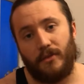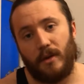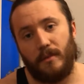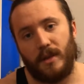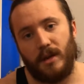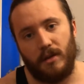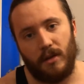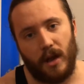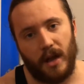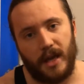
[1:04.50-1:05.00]
from
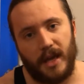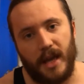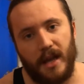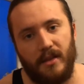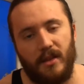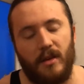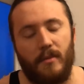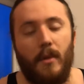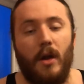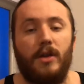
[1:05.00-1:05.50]
the United
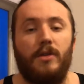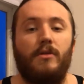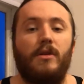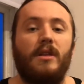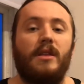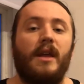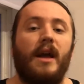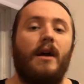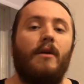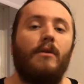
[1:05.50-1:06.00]
Kingdom, you
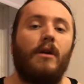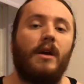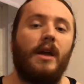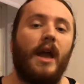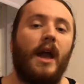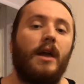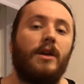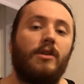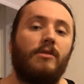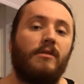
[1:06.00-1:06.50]
can now
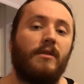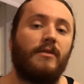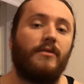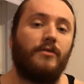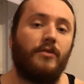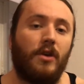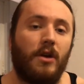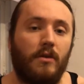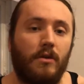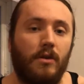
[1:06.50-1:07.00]
get your
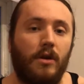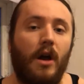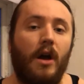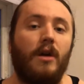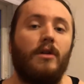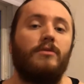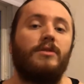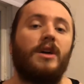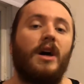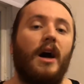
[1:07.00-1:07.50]
referral
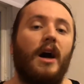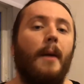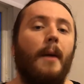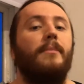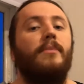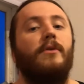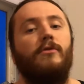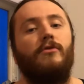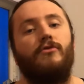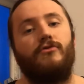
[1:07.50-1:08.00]
code
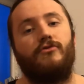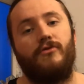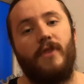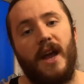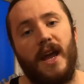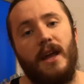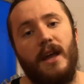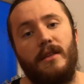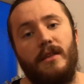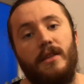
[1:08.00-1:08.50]

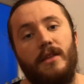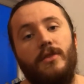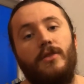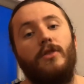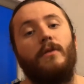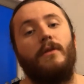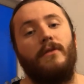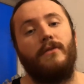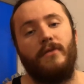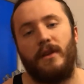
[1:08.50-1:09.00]
upgraded
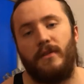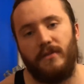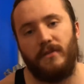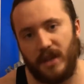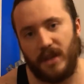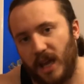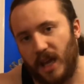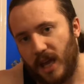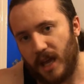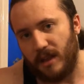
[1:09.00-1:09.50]
to a
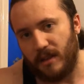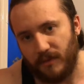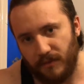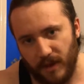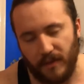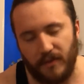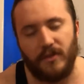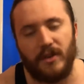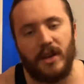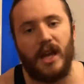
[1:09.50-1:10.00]

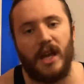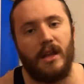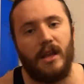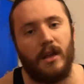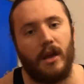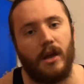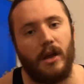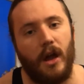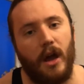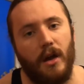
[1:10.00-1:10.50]
1515
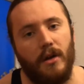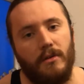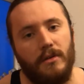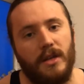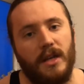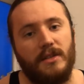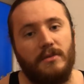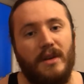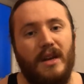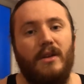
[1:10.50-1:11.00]
code,
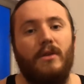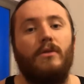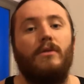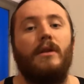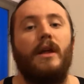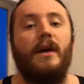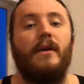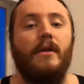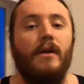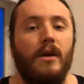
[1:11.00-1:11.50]
as we call
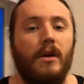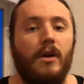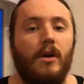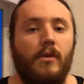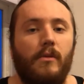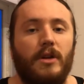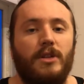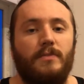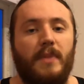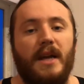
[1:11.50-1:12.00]
it,
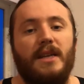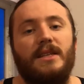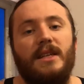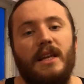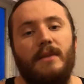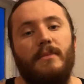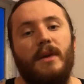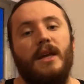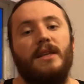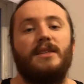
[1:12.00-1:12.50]
which
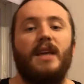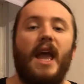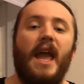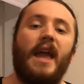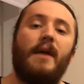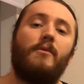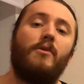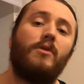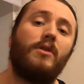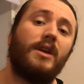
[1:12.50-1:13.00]
basically means
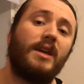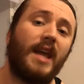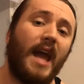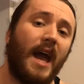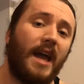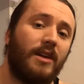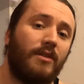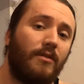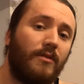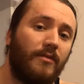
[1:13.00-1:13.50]
it will
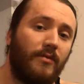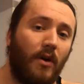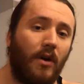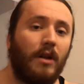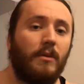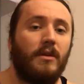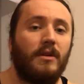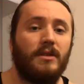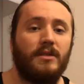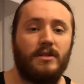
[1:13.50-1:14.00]
get your
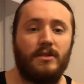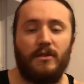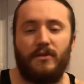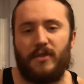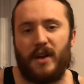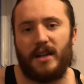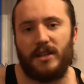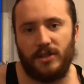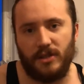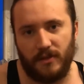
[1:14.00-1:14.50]
followers, your
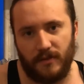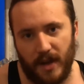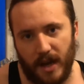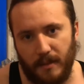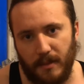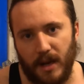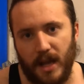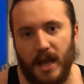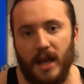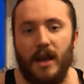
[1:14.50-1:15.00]
friends, your
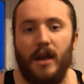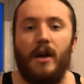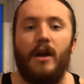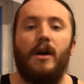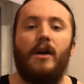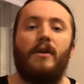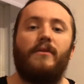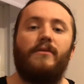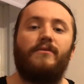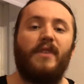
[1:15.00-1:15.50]
family
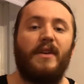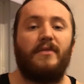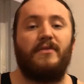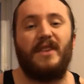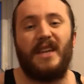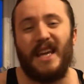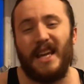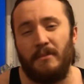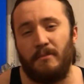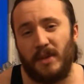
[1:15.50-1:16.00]

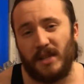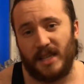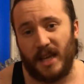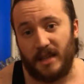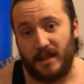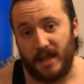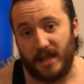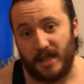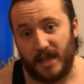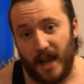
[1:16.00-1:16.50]

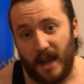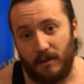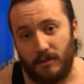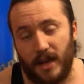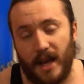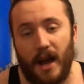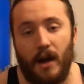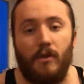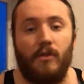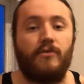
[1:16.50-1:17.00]
15% discount
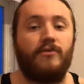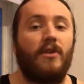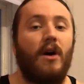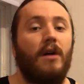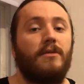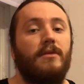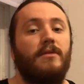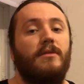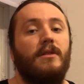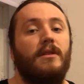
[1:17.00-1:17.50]
now
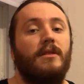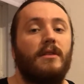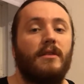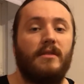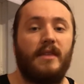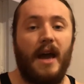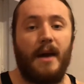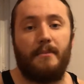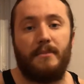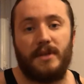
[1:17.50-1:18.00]
rather than
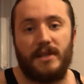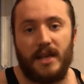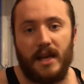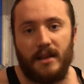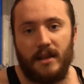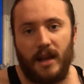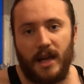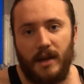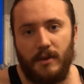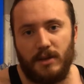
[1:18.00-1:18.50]

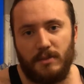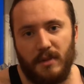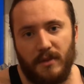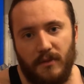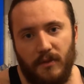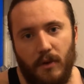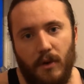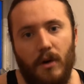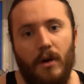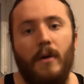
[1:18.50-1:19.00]
10% like it was
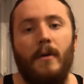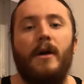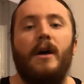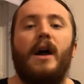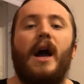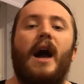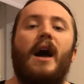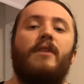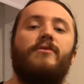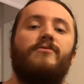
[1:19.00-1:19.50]
before.
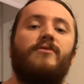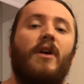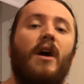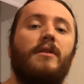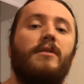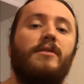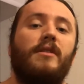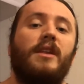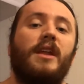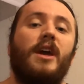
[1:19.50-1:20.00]
And
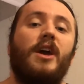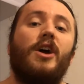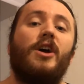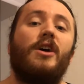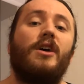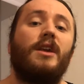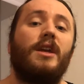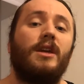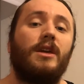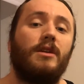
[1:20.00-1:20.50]
rather than it
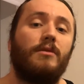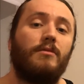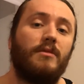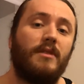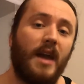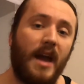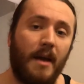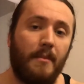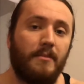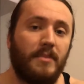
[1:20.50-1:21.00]
earning you
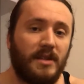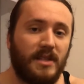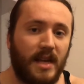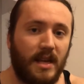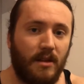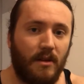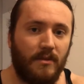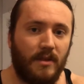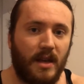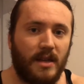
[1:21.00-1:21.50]

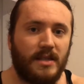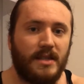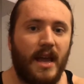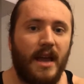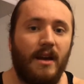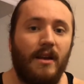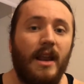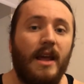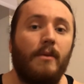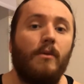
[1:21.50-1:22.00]
10% off that
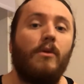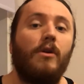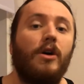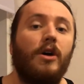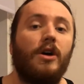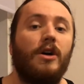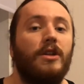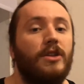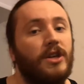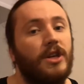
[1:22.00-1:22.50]
sale, it will
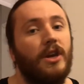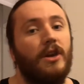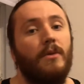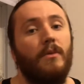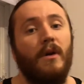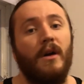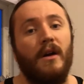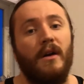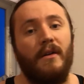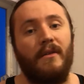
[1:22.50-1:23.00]
earn you
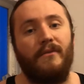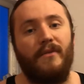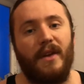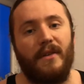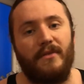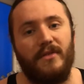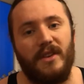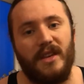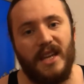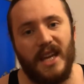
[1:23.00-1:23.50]

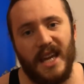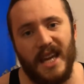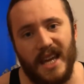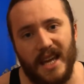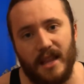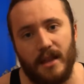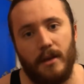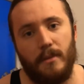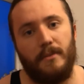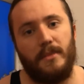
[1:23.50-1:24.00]

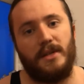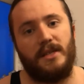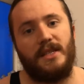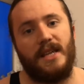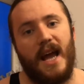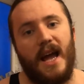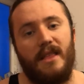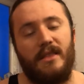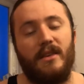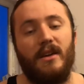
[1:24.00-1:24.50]

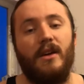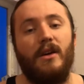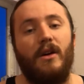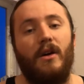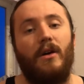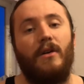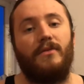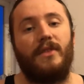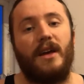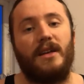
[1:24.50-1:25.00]
15%
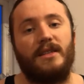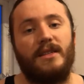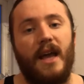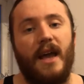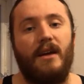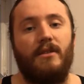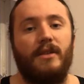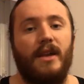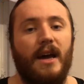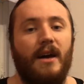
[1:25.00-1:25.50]
off that
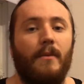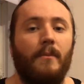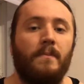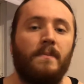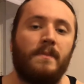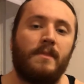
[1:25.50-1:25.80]
sale now.